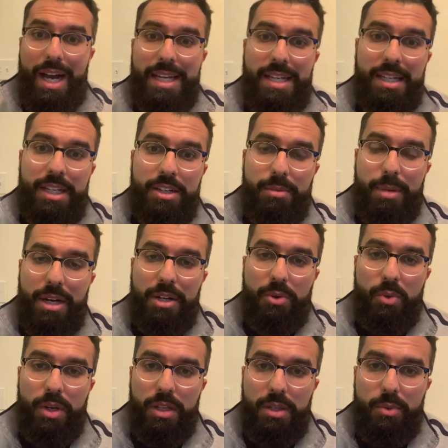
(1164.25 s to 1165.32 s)
I didn't hear about it
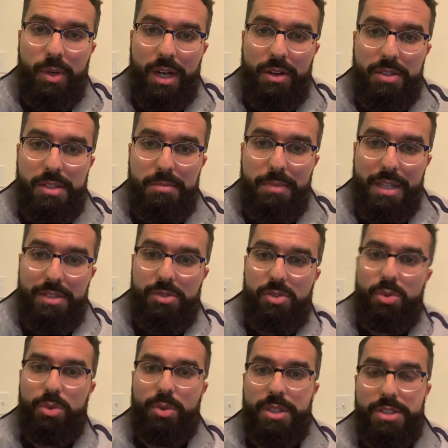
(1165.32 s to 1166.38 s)
really when I was in med school.